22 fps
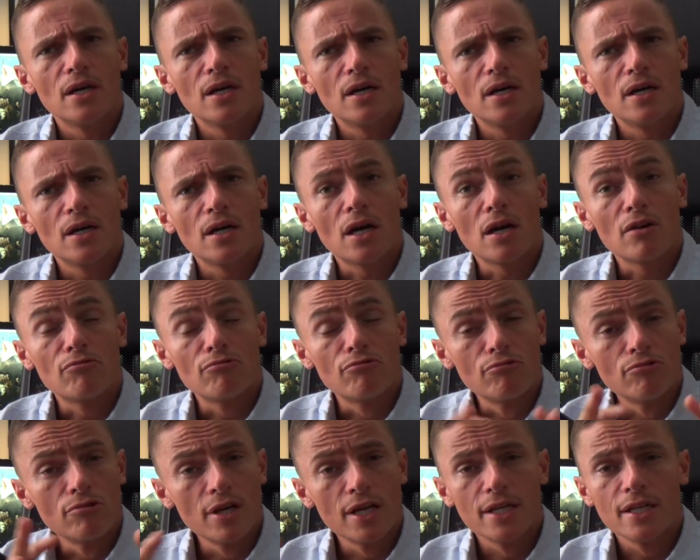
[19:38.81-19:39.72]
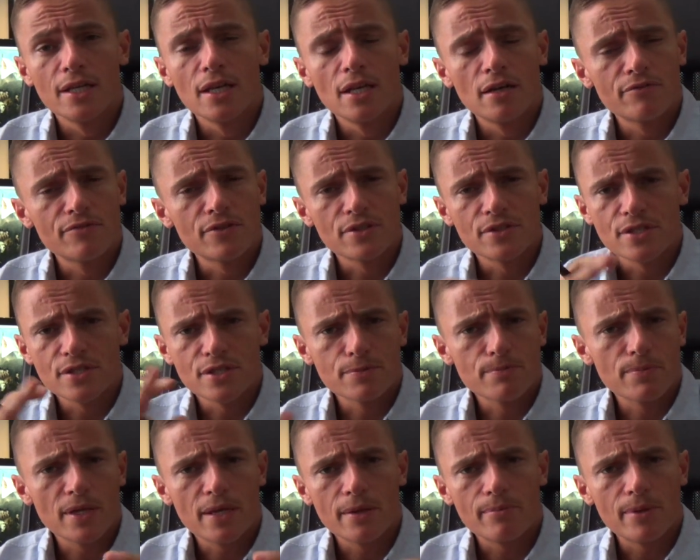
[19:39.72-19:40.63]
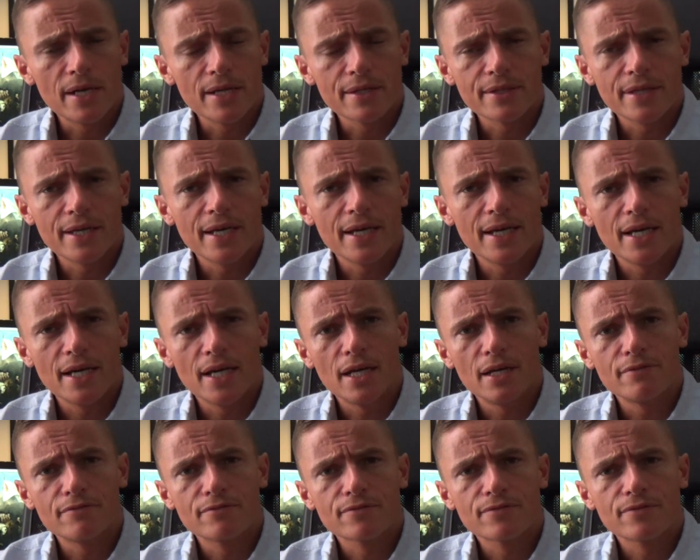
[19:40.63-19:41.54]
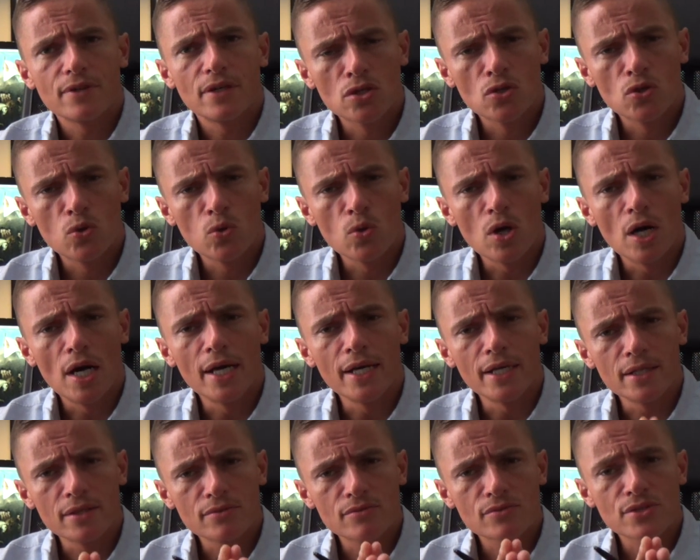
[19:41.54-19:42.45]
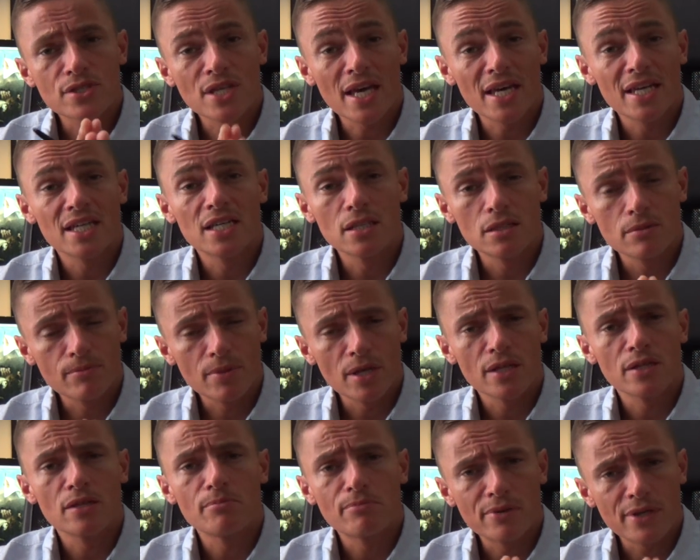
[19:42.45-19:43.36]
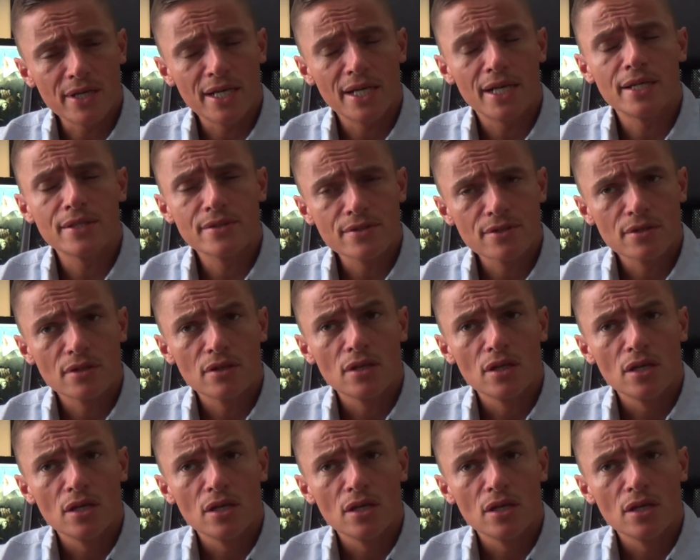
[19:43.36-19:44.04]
I really love the display back they have. Quite taken by the brand.